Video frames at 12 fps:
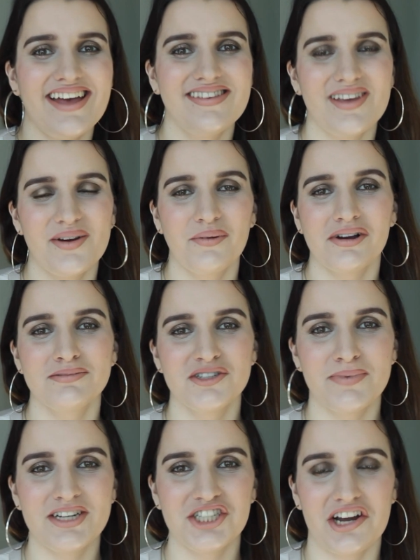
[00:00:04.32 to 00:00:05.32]
guys and welcome
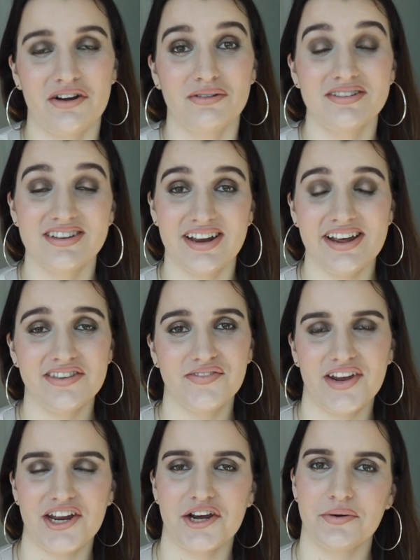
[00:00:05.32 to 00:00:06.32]
to my channel. Today's
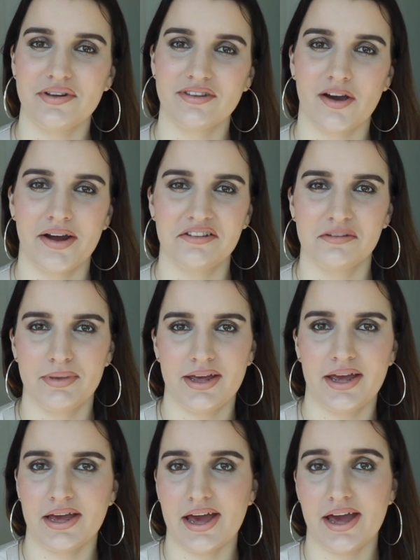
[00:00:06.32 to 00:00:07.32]
video is going to
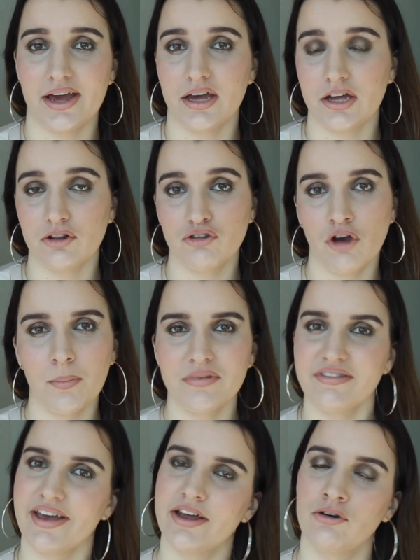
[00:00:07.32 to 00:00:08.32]
be a
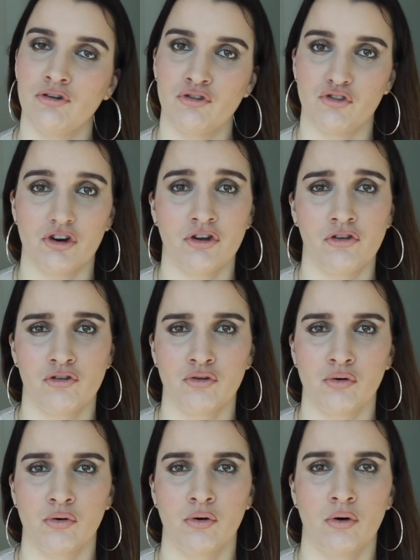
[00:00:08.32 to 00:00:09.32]
top 10
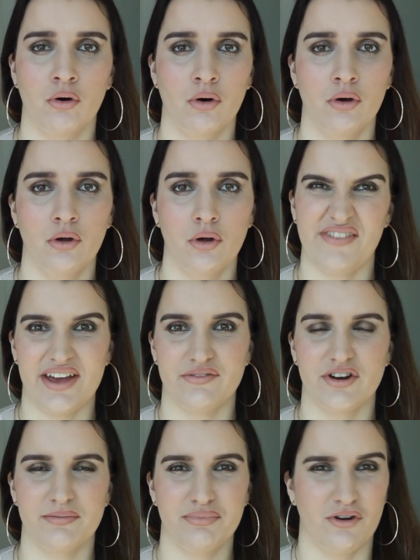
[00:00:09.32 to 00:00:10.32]
drugstore
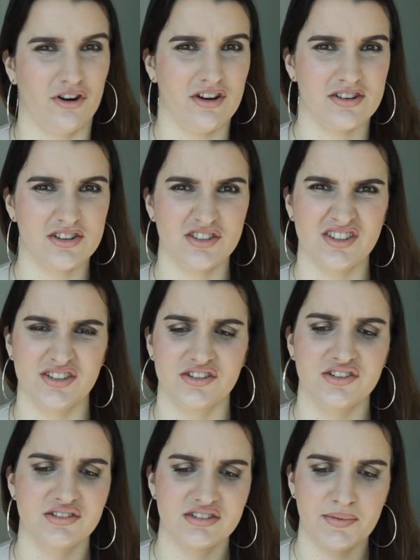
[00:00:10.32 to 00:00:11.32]
favourite products
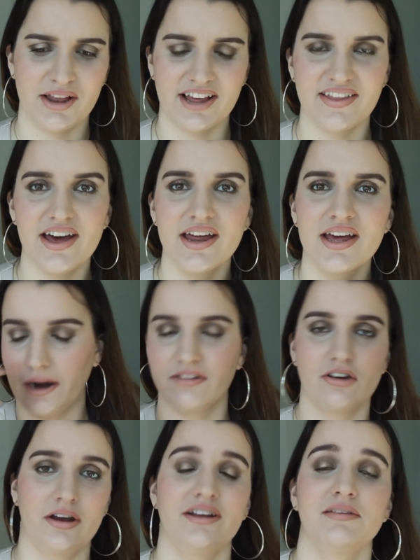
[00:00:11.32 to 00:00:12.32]
or something like that.
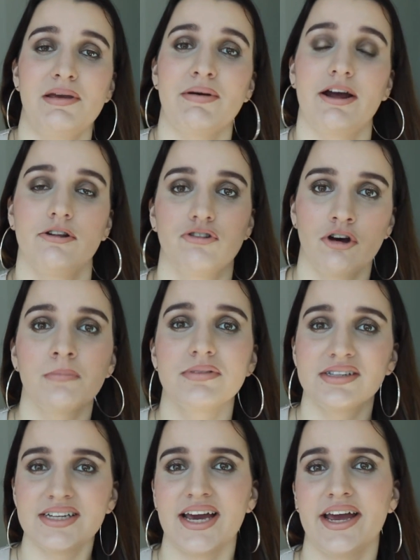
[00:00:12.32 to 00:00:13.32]
It's going to be my top
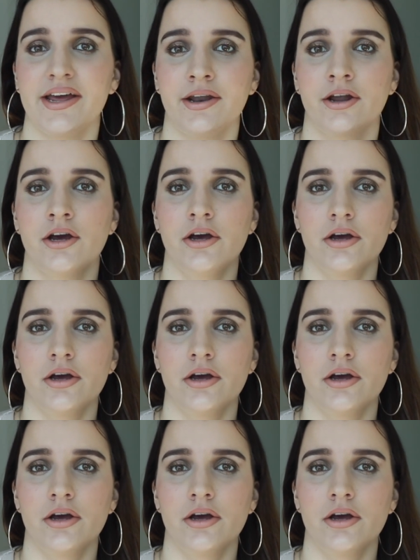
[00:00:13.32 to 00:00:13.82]
10